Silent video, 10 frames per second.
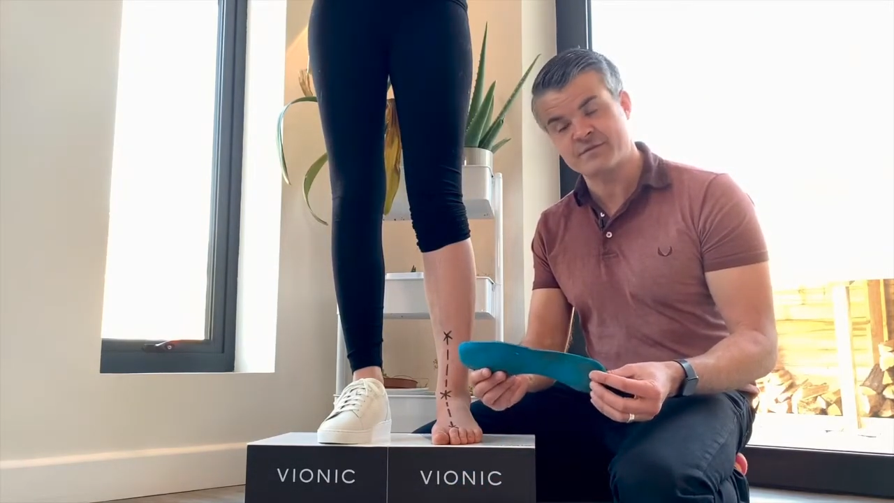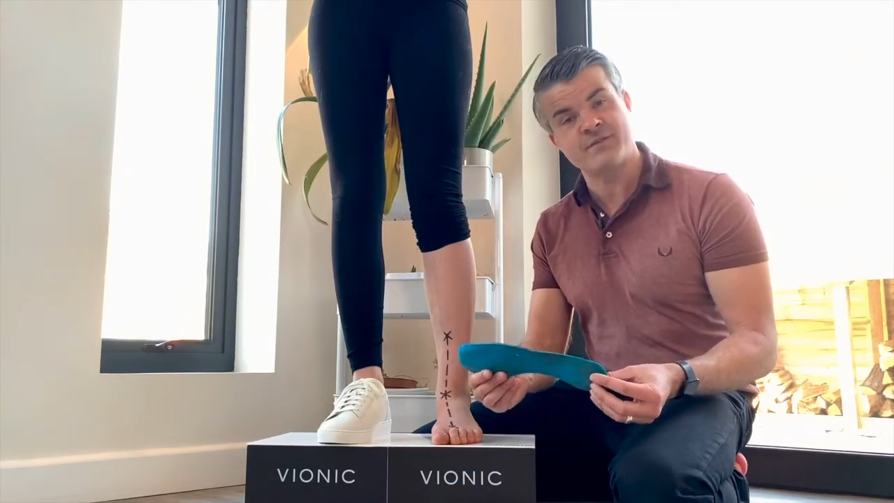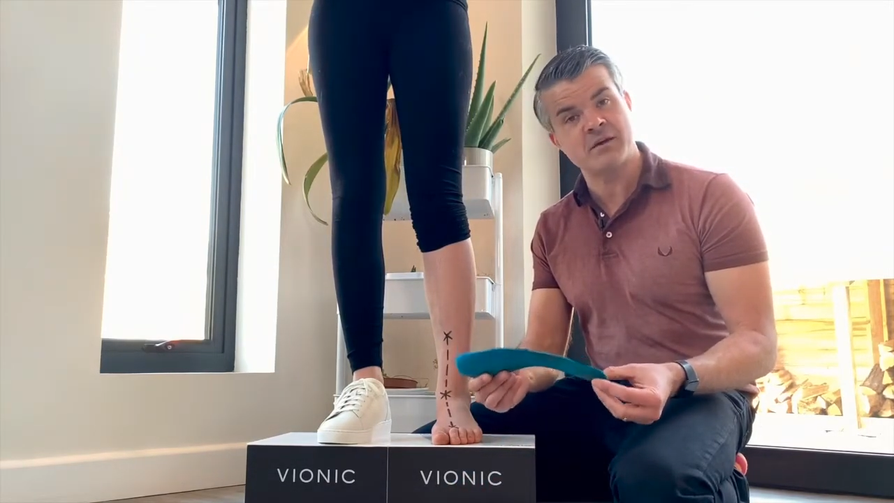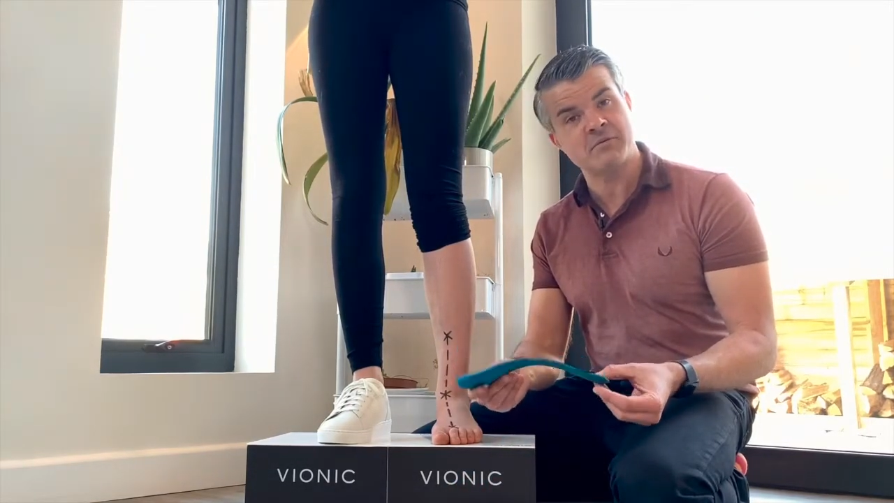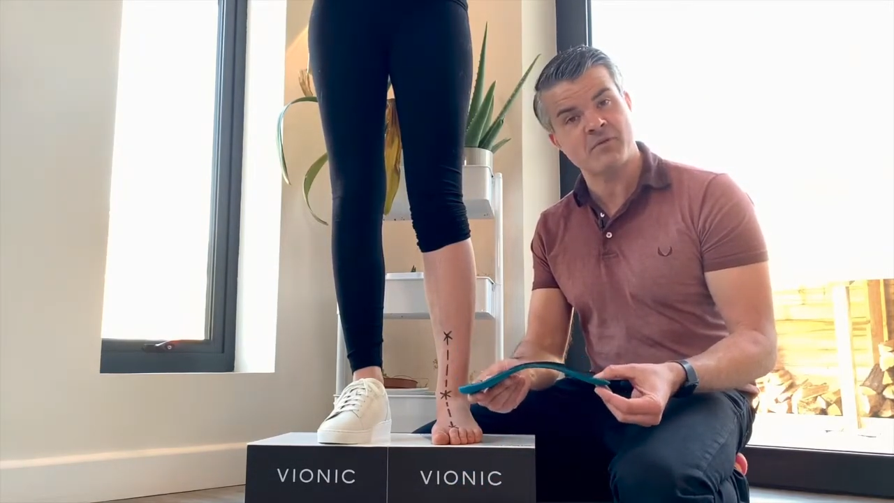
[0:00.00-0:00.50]

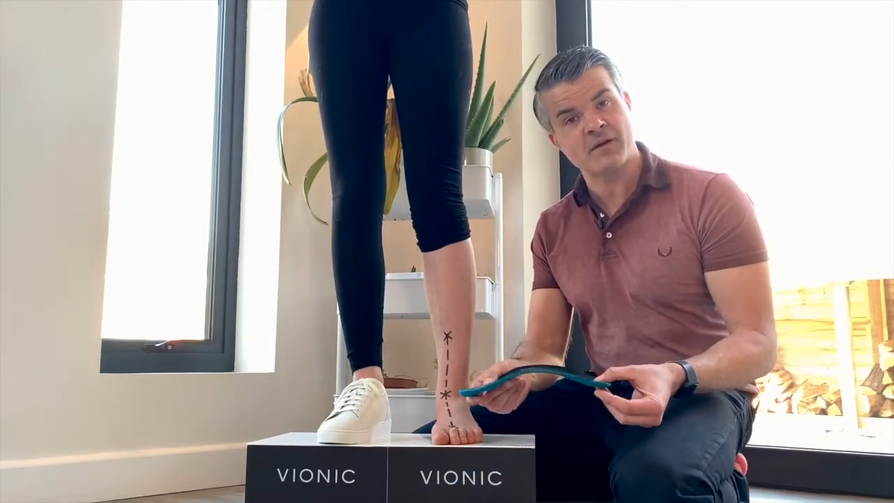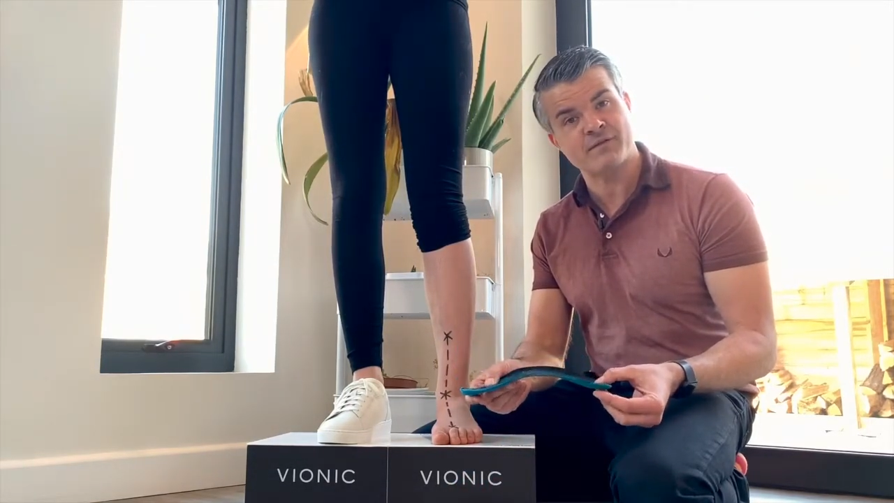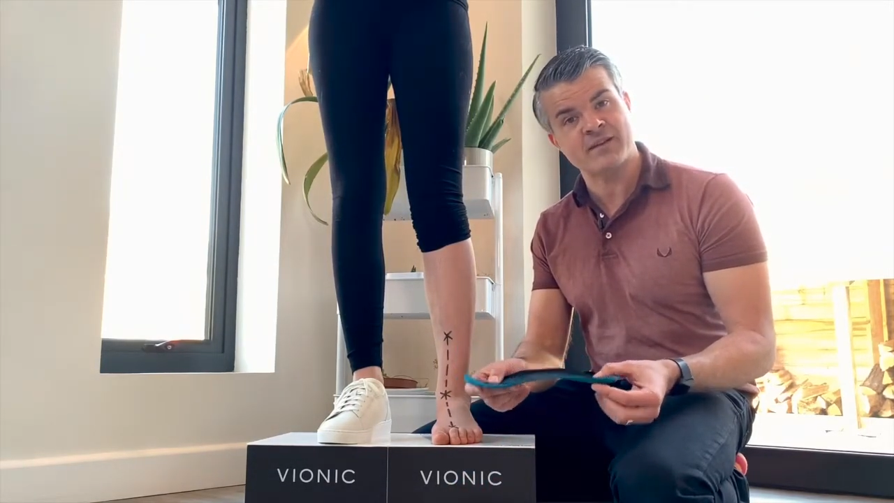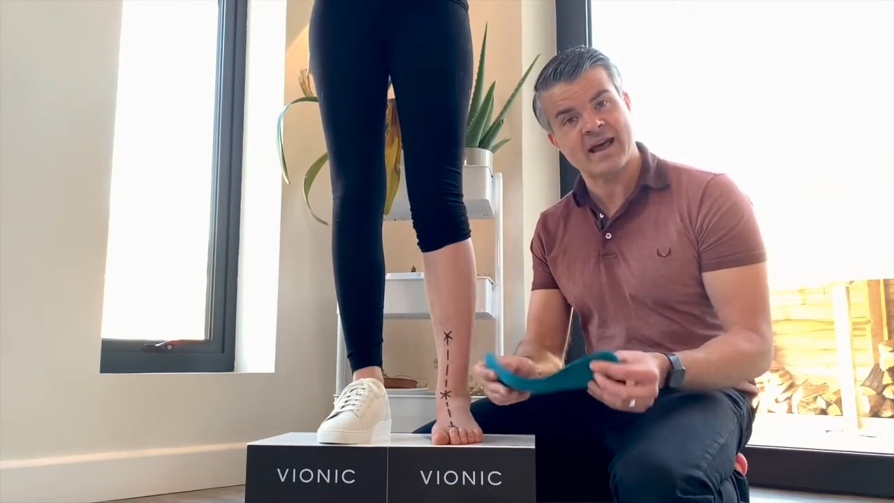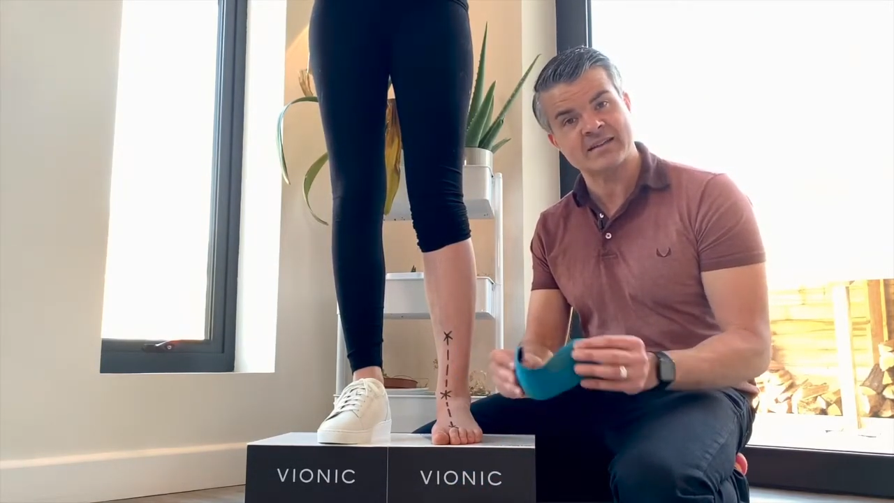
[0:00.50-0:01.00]
very, very
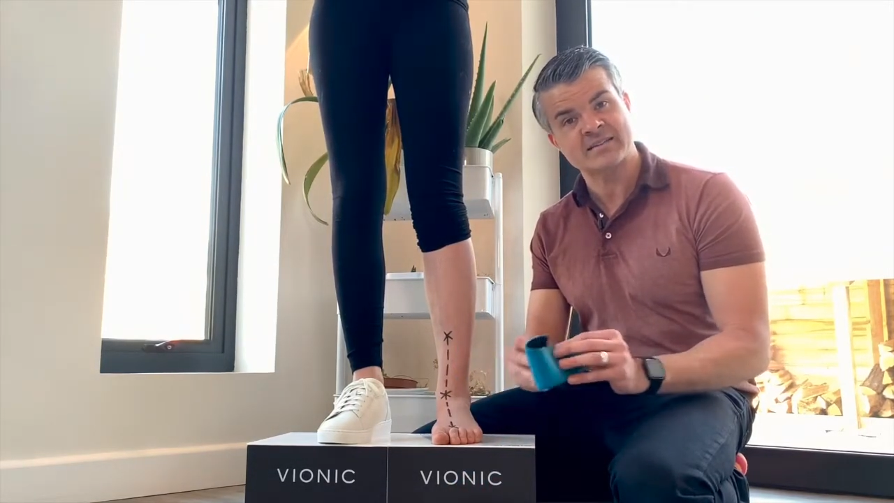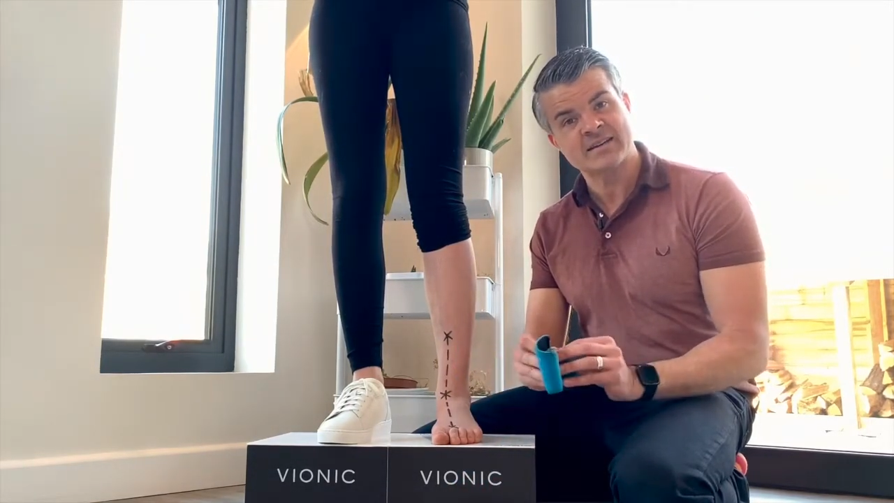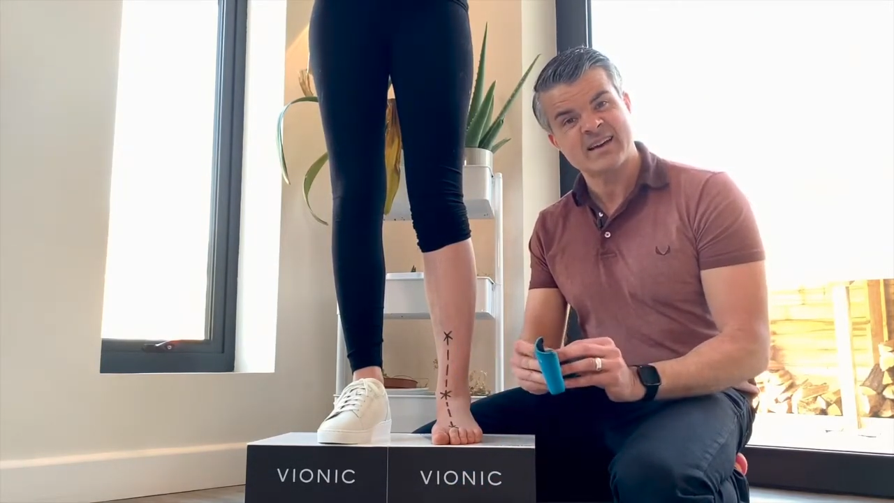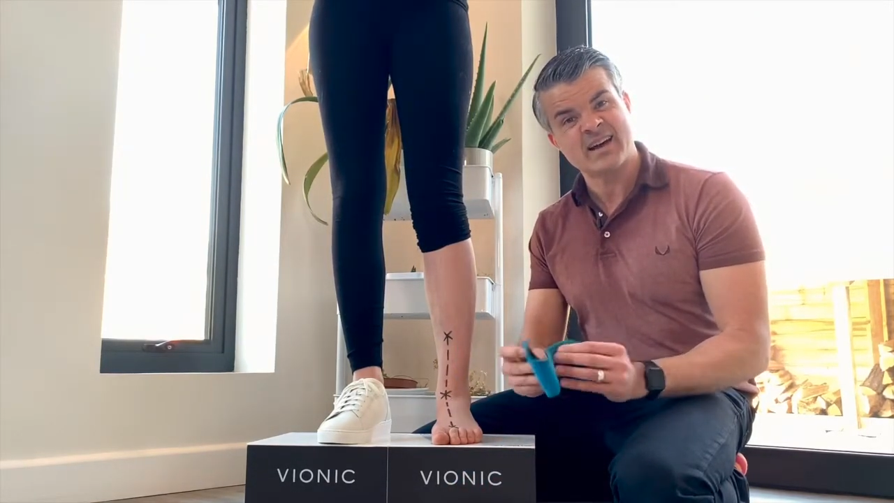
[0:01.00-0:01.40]
flat